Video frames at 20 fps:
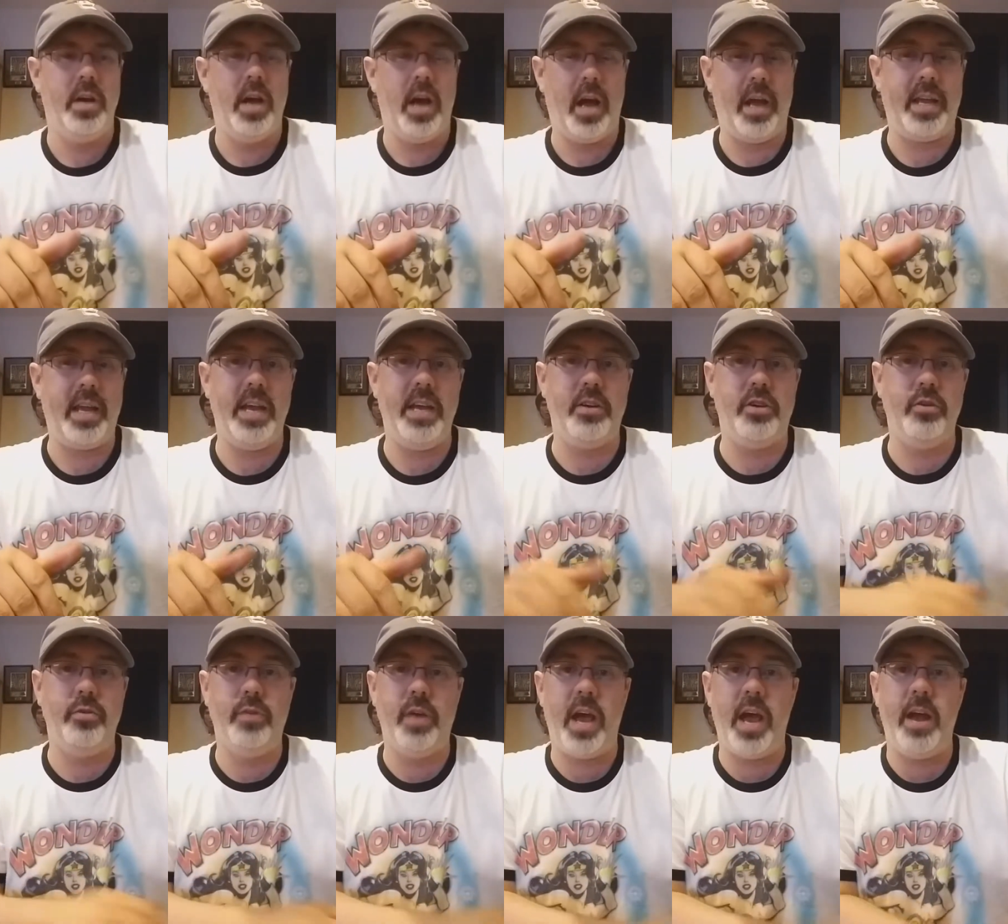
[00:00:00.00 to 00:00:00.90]
I can't
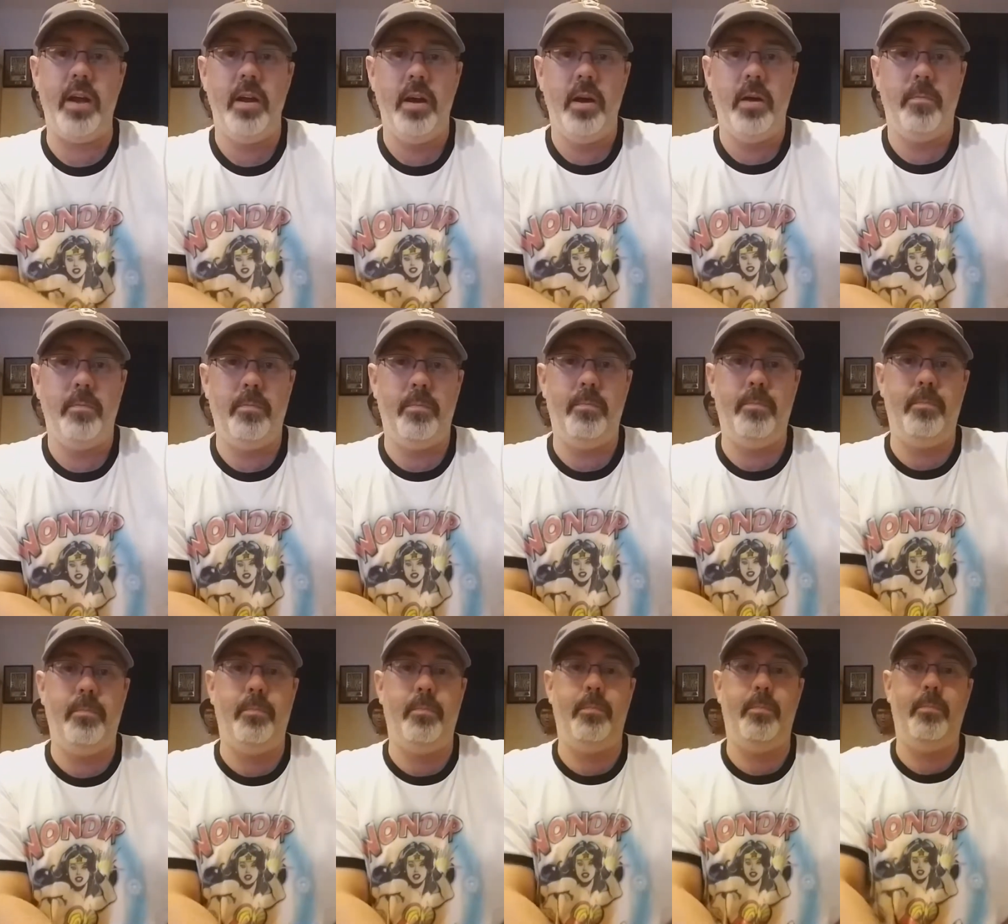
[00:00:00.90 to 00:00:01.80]
do that
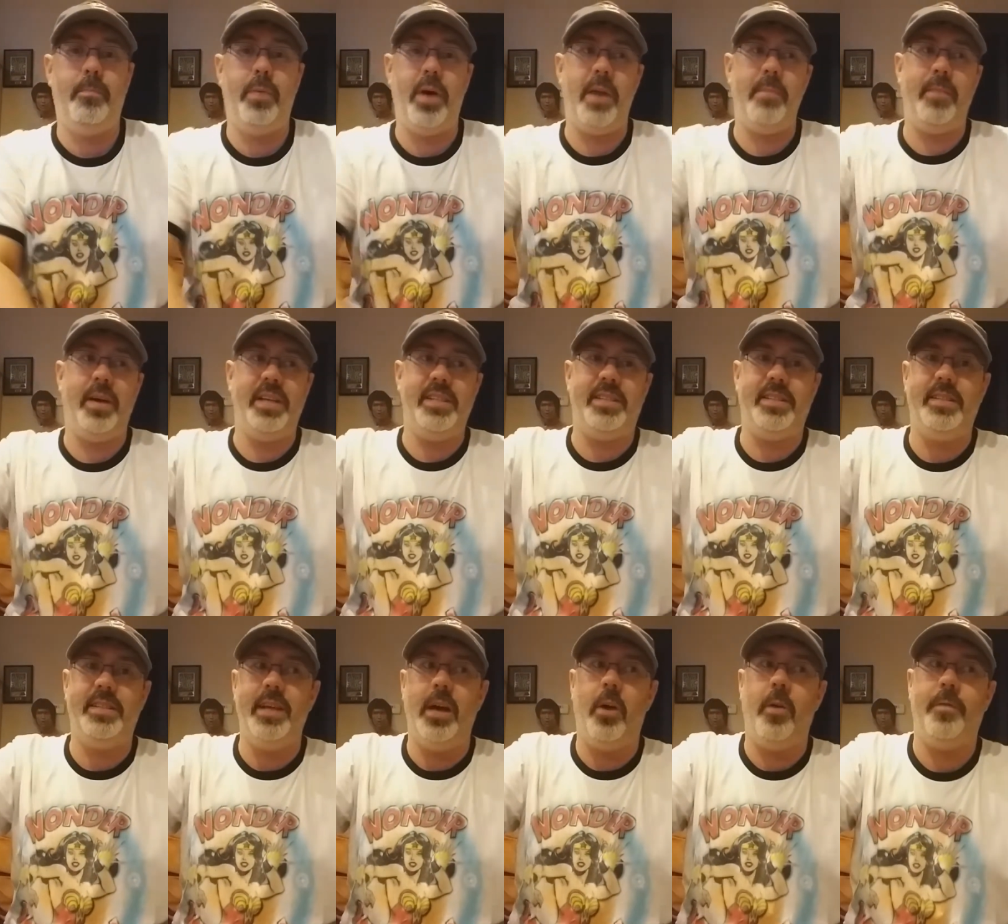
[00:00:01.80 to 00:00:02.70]
by
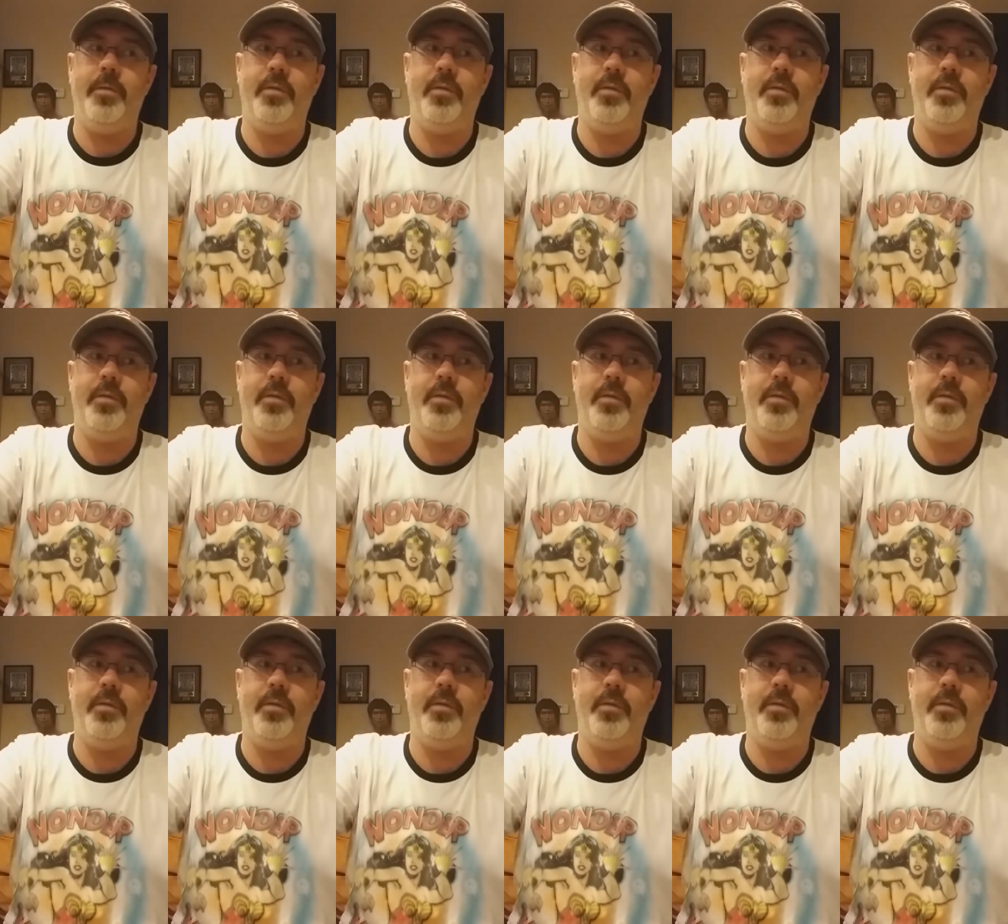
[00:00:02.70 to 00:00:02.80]
myself